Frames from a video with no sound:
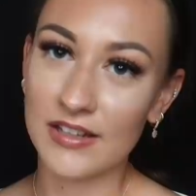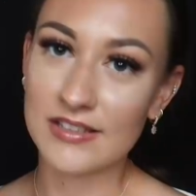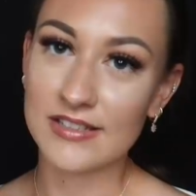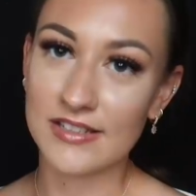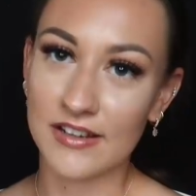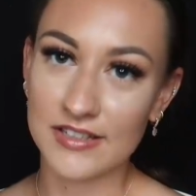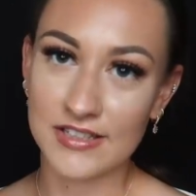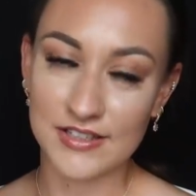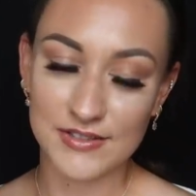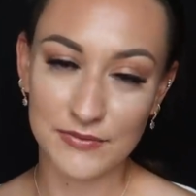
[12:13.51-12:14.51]

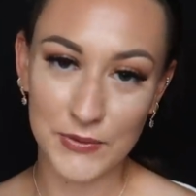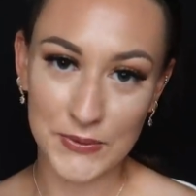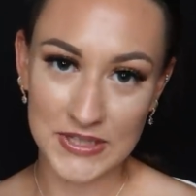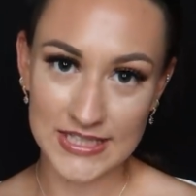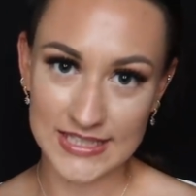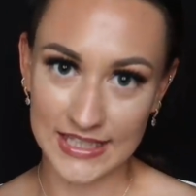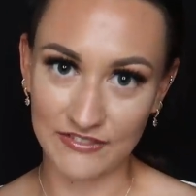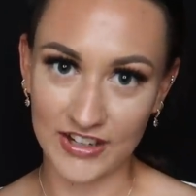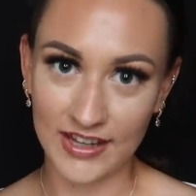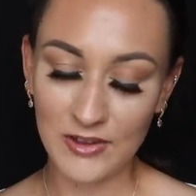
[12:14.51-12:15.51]
starters for this
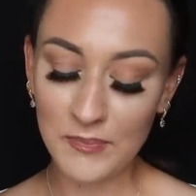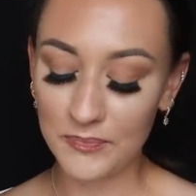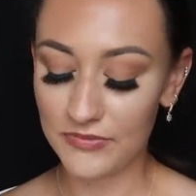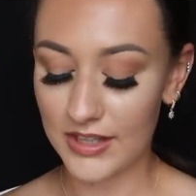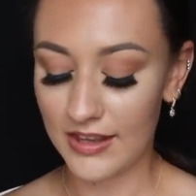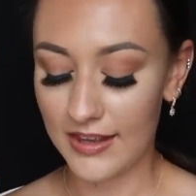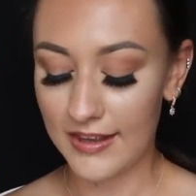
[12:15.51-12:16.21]
evening.